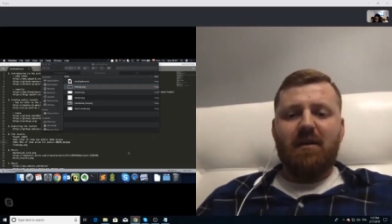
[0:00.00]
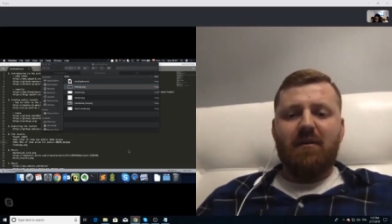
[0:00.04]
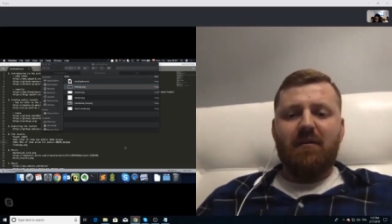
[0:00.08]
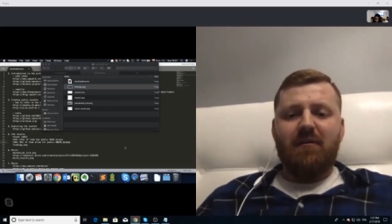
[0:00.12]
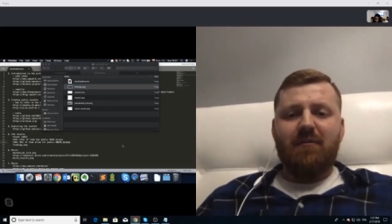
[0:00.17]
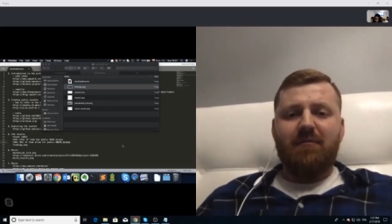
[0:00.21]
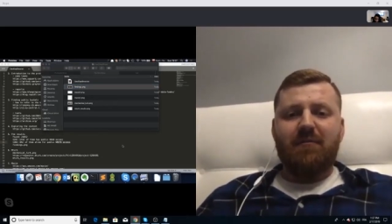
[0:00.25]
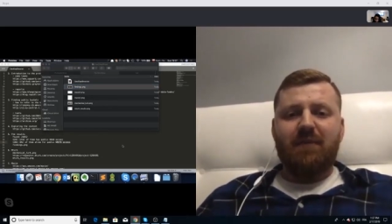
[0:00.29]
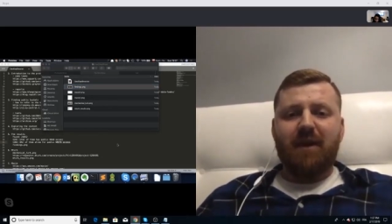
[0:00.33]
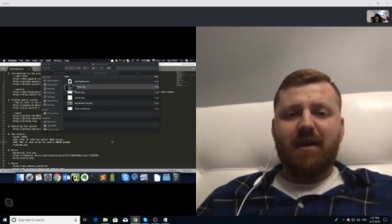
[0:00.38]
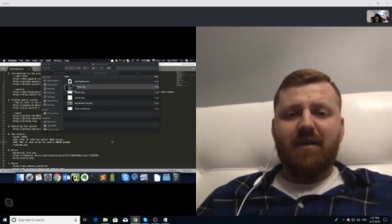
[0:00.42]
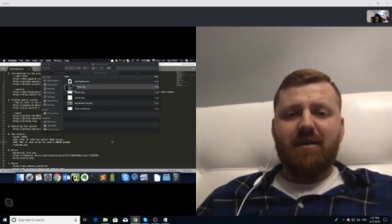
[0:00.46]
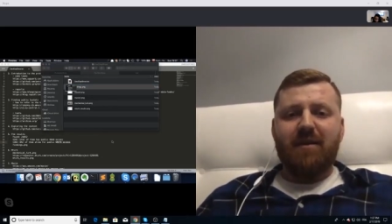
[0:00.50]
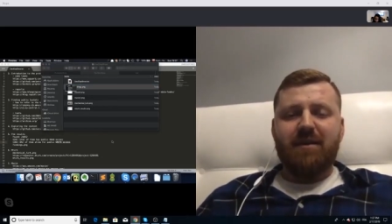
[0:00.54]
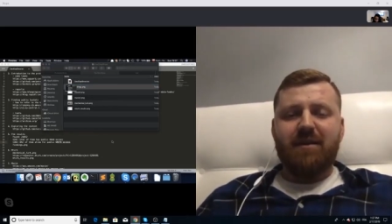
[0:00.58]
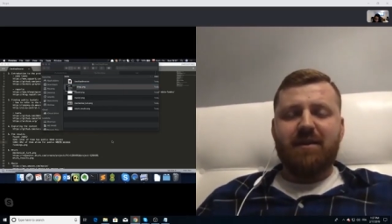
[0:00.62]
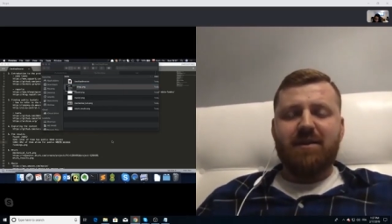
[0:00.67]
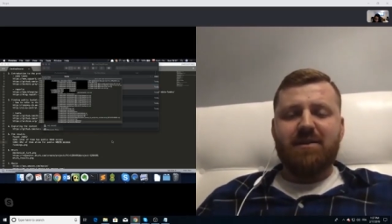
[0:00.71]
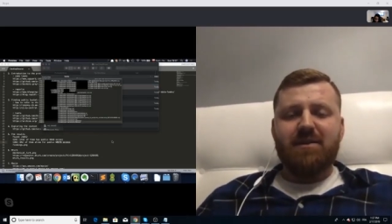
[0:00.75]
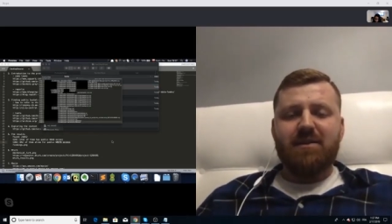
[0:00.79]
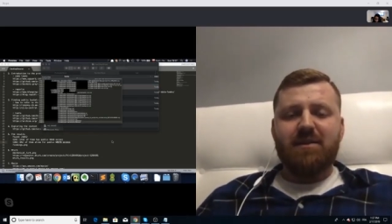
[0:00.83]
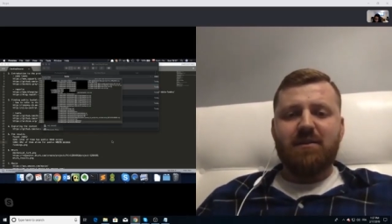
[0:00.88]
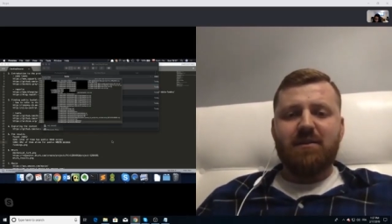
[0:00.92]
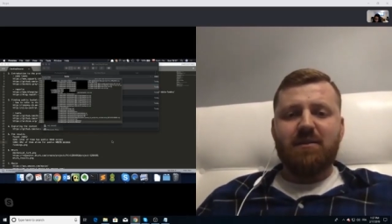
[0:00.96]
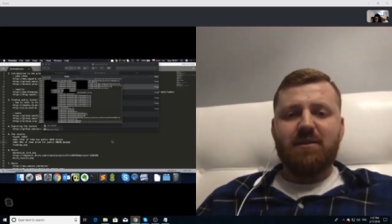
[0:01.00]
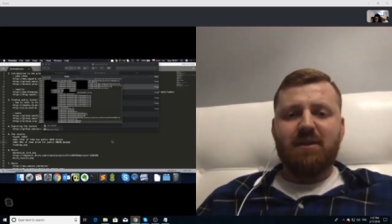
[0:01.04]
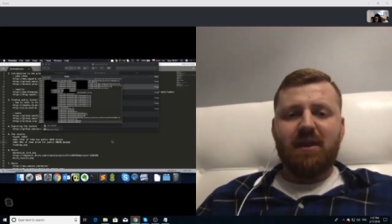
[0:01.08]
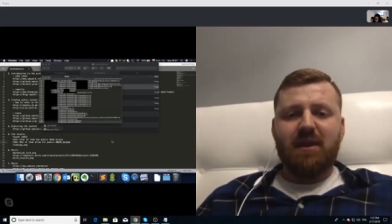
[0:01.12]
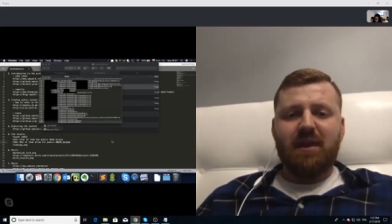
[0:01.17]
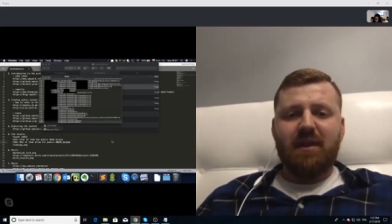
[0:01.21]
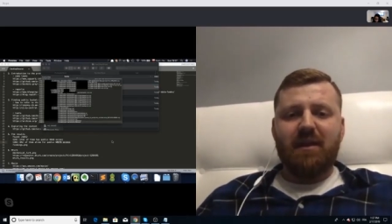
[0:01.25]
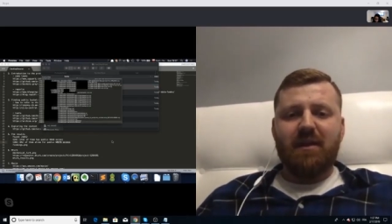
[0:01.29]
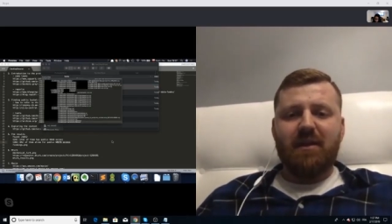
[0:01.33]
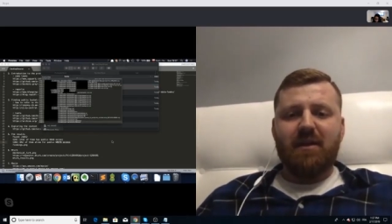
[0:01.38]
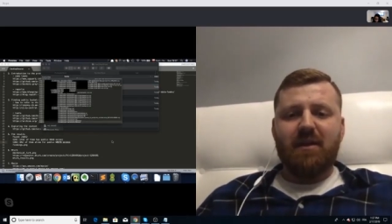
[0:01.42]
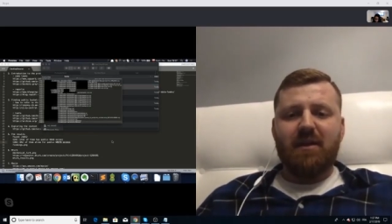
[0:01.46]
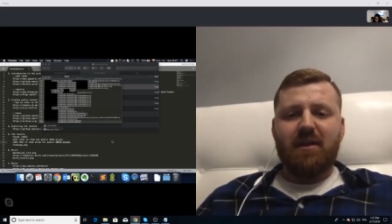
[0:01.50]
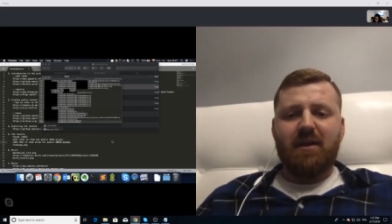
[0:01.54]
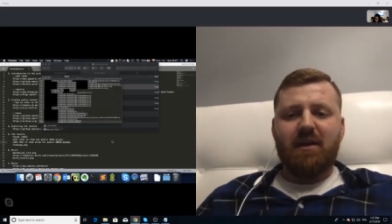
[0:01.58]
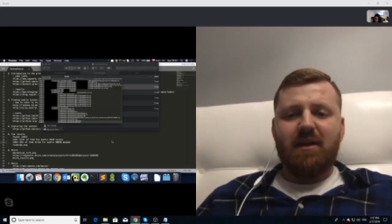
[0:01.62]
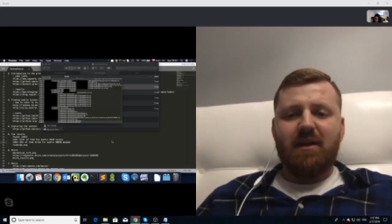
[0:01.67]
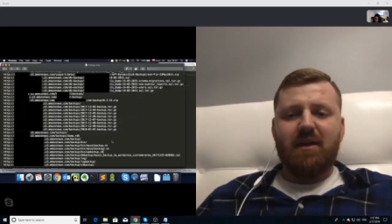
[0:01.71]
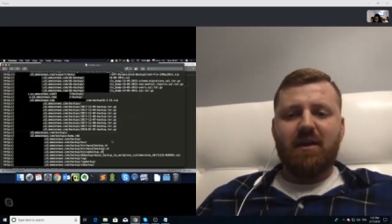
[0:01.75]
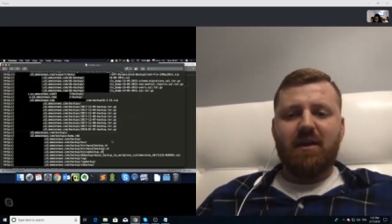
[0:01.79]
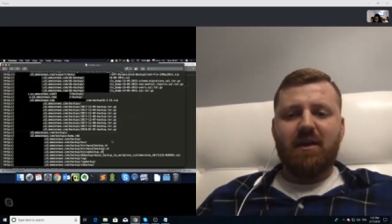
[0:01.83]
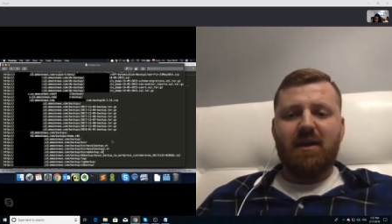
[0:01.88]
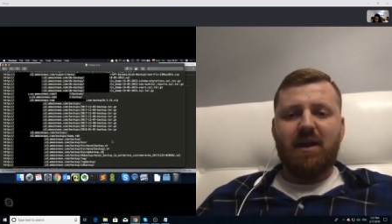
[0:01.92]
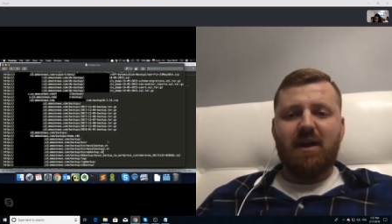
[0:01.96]
findings look like,
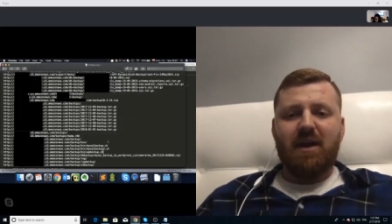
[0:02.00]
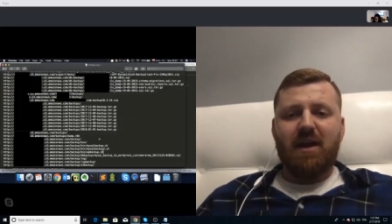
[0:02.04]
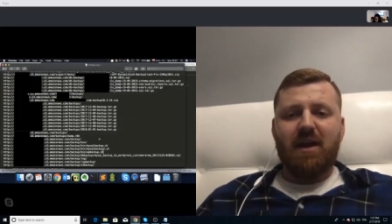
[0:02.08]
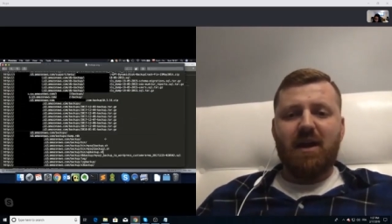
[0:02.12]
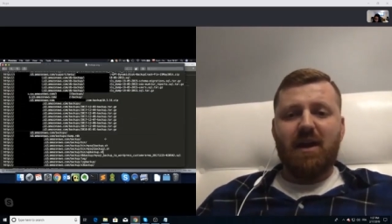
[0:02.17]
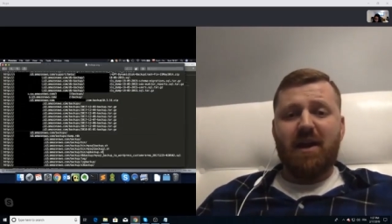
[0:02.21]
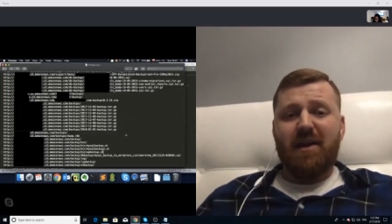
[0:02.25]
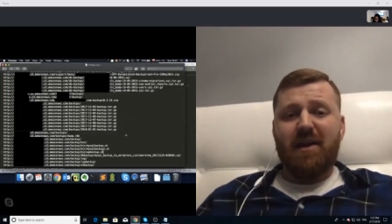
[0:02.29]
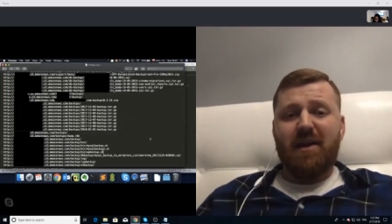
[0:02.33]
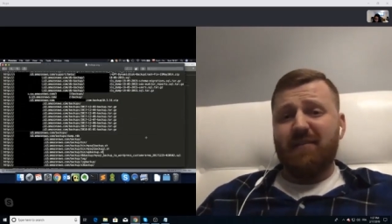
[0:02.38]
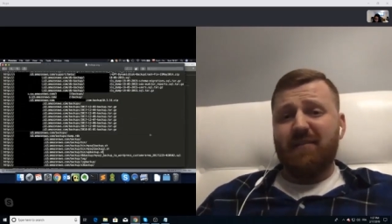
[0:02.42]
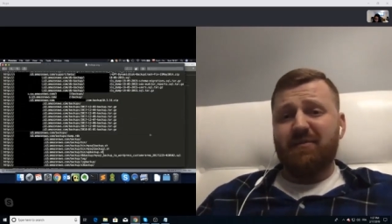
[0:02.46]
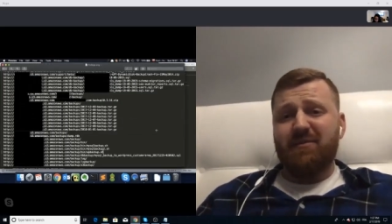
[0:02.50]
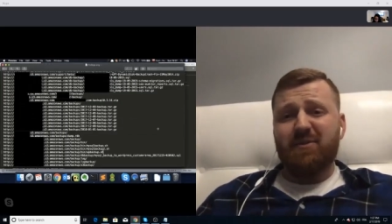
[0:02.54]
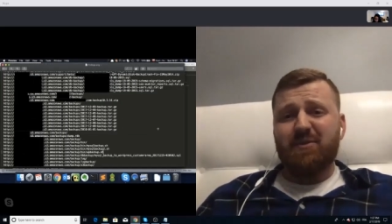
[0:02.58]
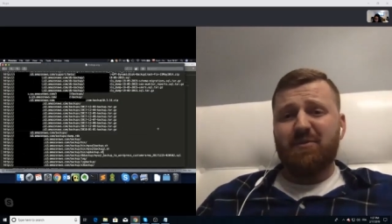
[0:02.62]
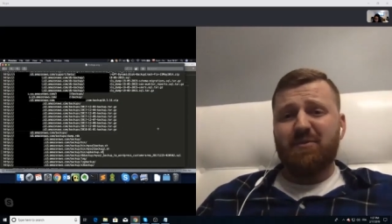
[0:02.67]
I have to